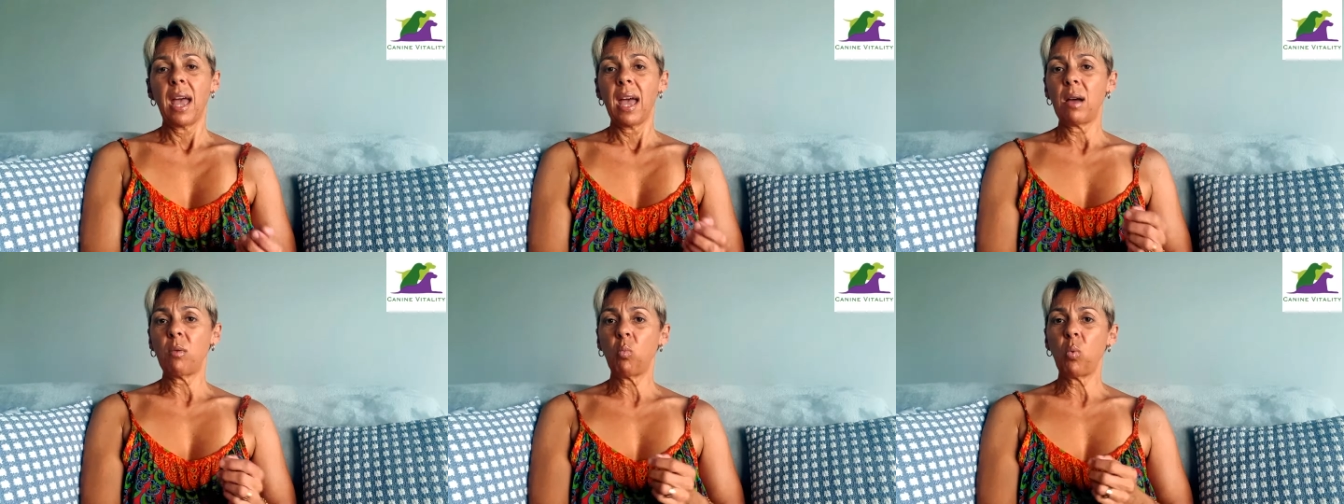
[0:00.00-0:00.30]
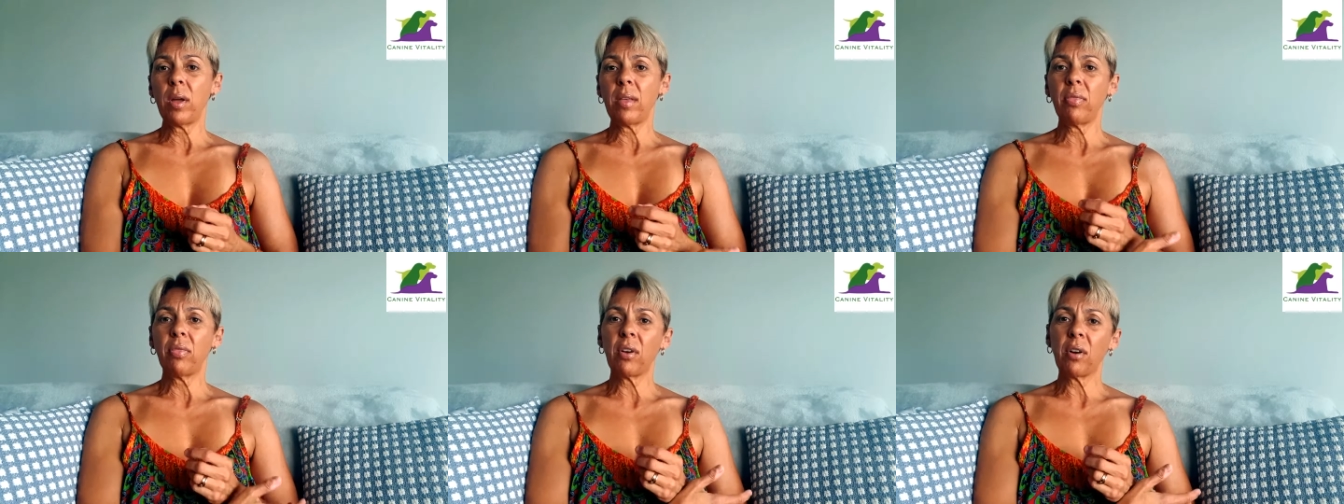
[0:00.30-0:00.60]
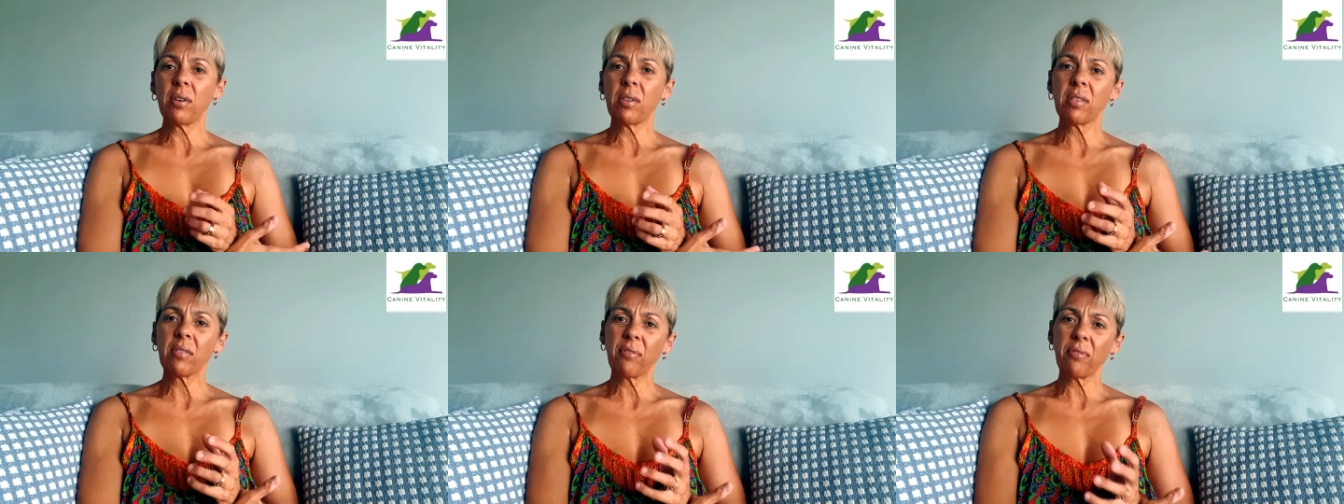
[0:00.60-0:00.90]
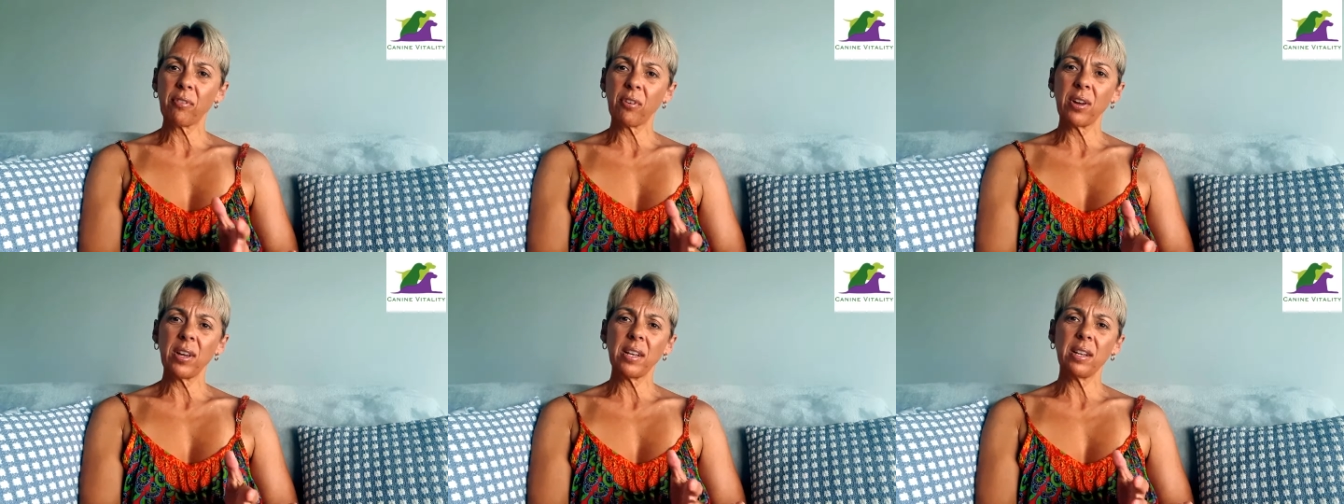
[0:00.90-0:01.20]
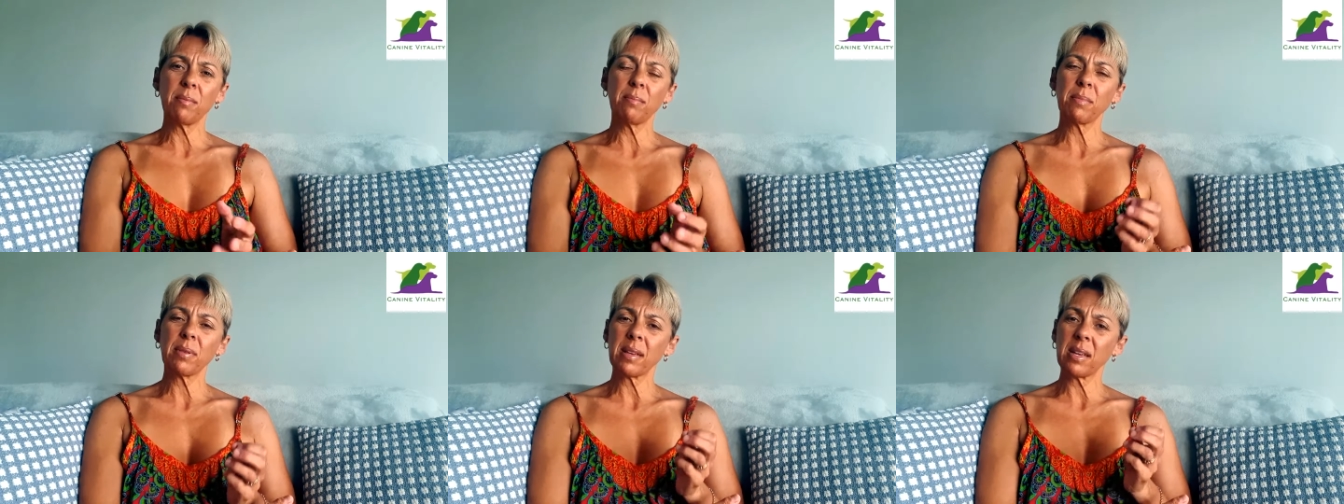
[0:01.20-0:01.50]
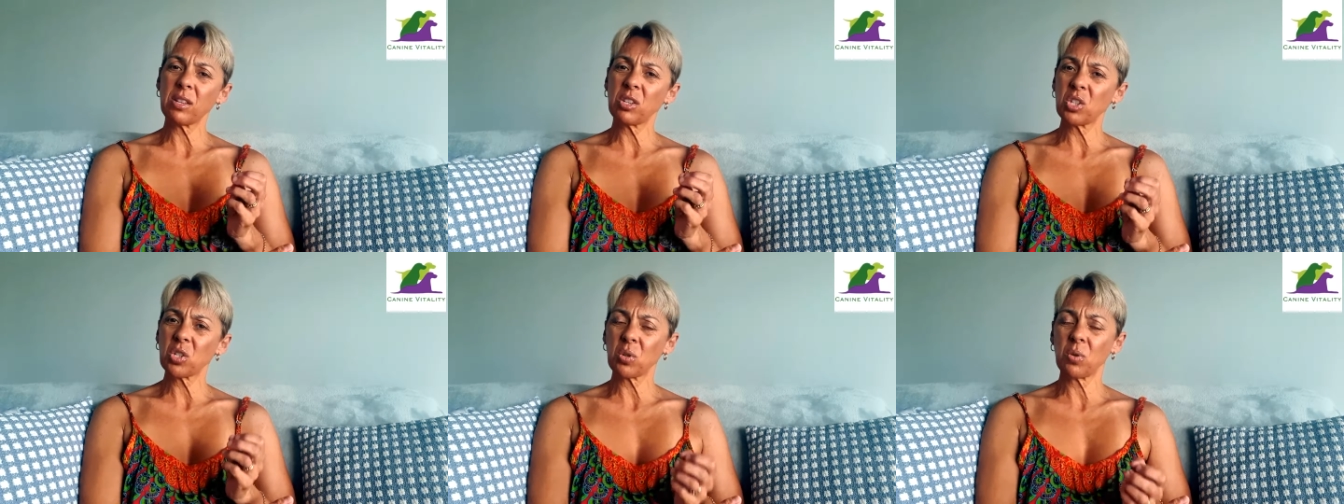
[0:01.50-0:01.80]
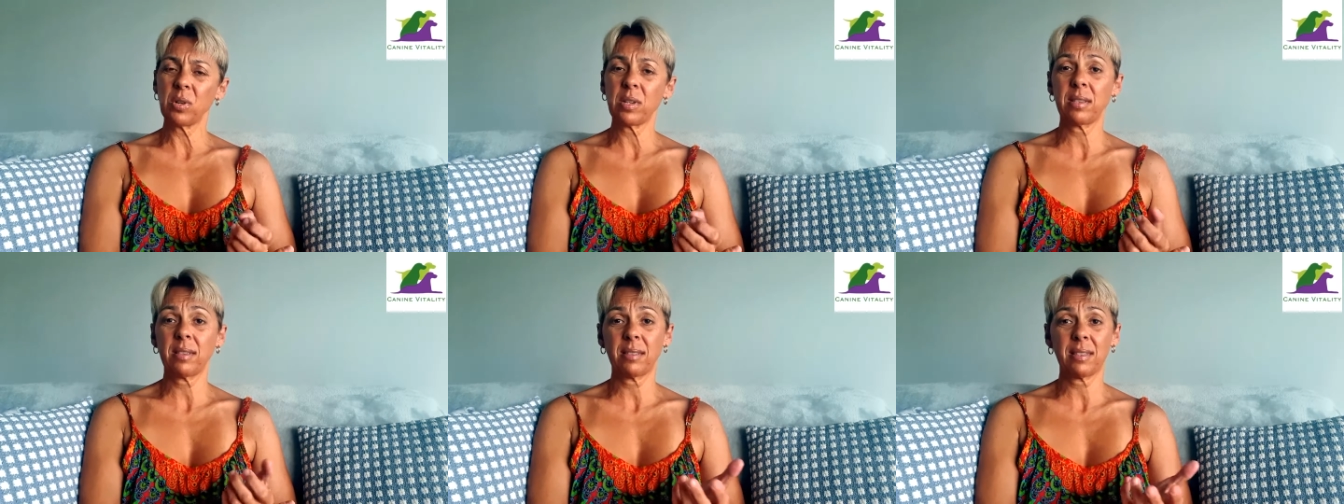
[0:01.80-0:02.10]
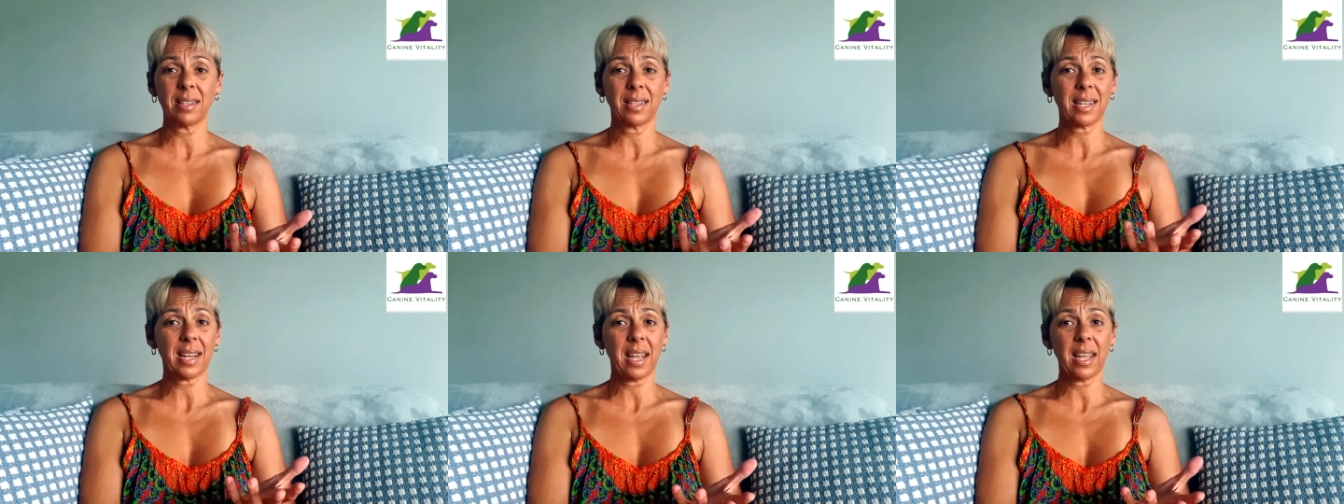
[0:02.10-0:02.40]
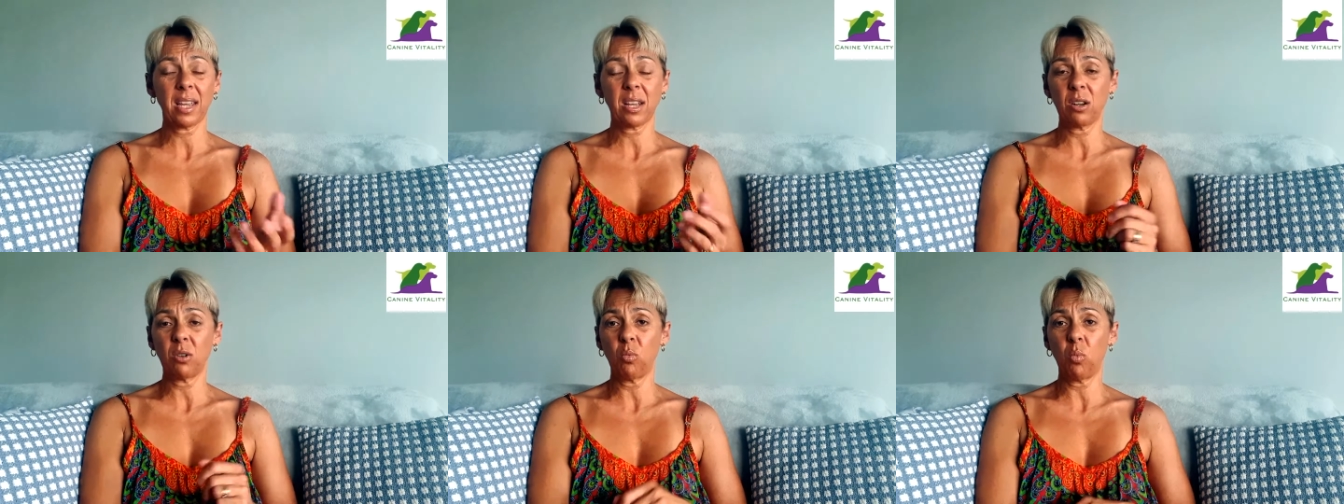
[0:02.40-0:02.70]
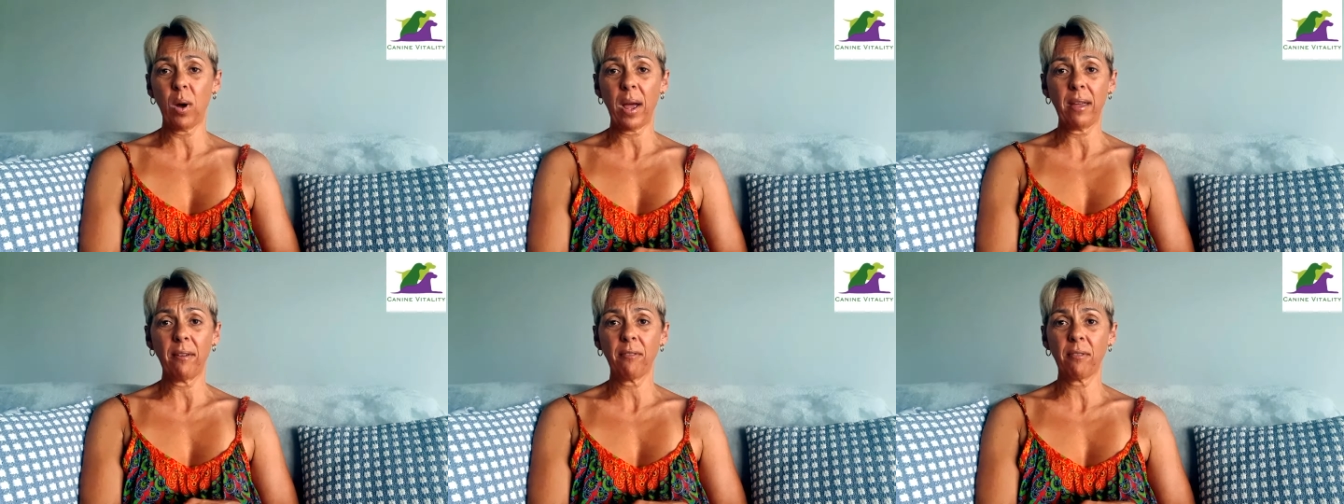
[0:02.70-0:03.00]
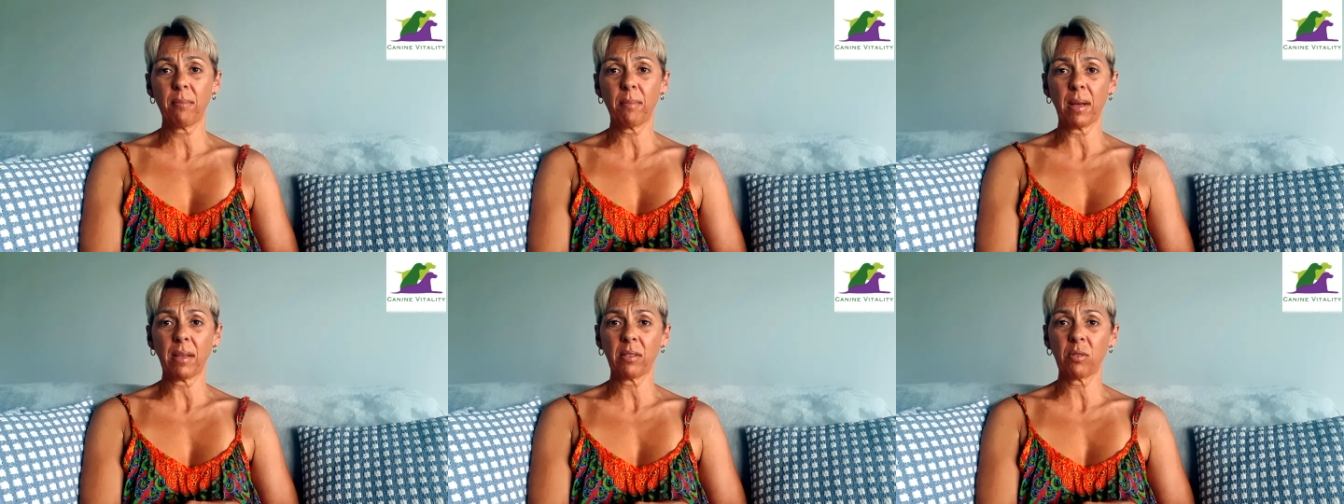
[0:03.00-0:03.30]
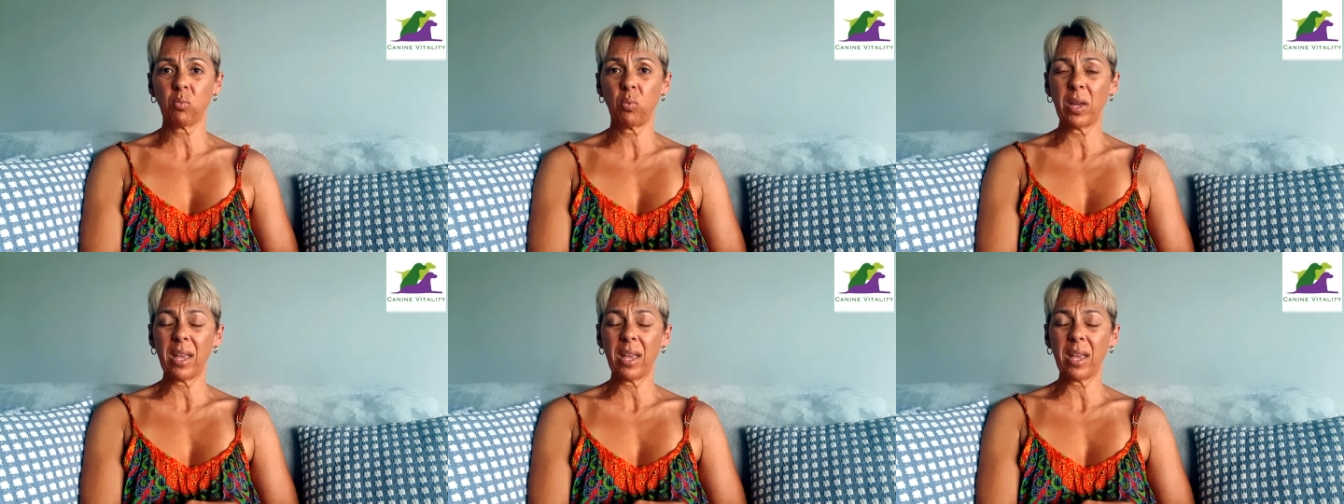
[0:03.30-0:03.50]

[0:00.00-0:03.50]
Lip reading: And when those freedoms and choices are taken away from us,